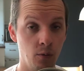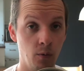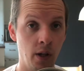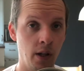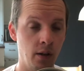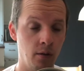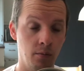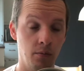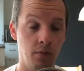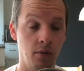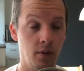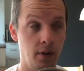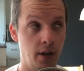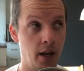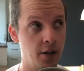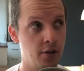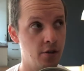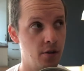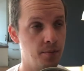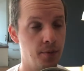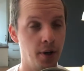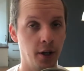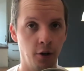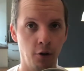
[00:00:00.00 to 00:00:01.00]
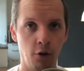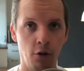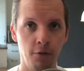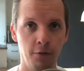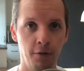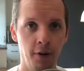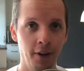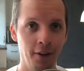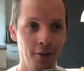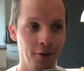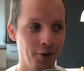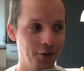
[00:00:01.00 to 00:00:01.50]
Well, actually, my
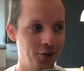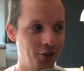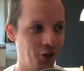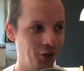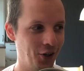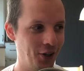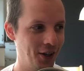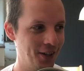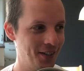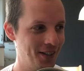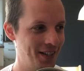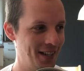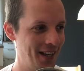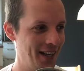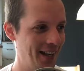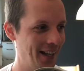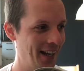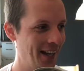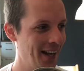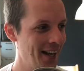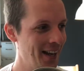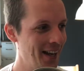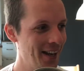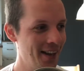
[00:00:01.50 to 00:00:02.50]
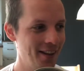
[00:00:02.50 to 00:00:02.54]
girlfriend also got sick.